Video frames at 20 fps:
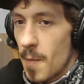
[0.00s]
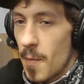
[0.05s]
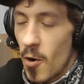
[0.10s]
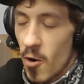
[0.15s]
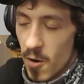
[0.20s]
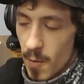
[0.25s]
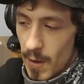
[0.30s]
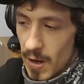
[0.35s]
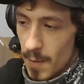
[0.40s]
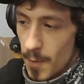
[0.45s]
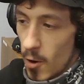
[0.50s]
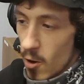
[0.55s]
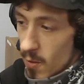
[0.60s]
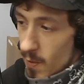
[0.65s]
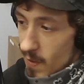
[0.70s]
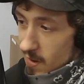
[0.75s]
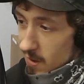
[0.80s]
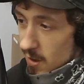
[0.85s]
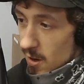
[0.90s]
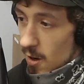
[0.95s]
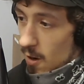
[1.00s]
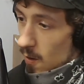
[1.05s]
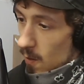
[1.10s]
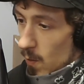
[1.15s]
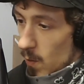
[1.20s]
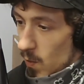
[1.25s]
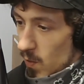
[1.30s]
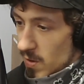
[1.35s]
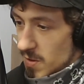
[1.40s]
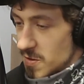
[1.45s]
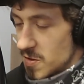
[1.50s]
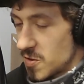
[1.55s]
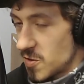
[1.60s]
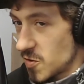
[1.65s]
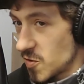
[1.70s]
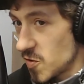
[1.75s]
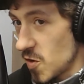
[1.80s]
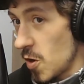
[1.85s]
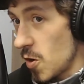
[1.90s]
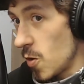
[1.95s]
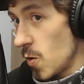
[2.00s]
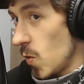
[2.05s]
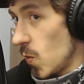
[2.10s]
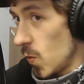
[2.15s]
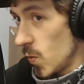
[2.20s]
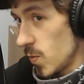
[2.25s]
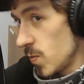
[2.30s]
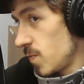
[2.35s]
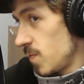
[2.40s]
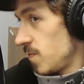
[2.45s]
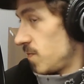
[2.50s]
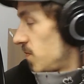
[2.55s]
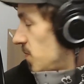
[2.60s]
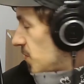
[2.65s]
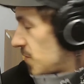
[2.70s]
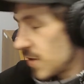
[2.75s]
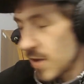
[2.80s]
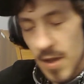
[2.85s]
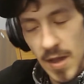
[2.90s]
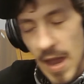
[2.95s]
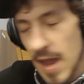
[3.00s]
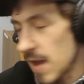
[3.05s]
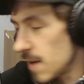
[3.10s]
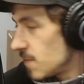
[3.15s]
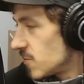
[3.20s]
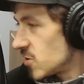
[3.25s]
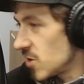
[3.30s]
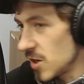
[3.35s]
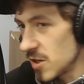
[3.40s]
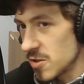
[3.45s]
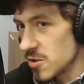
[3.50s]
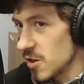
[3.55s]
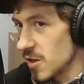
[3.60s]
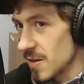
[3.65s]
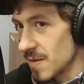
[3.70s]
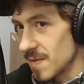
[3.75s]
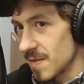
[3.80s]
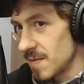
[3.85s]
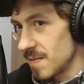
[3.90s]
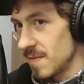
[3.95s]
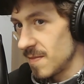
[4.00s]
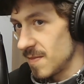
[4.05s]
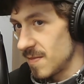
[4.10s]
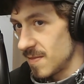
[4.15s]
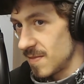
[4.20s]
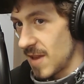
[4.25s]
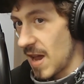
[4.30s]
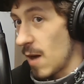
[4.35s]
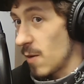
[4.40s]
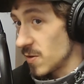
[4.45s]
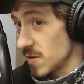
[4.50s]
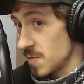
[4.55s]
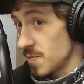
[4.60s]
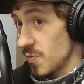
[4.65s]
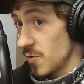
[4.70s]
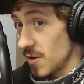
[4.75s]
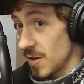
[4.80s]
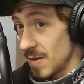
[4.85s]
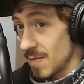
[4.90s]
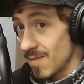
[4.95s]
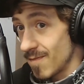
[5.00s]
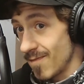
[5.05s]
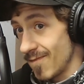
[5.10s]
Pokemon. Pokemon Go was so game changing. That was pretty.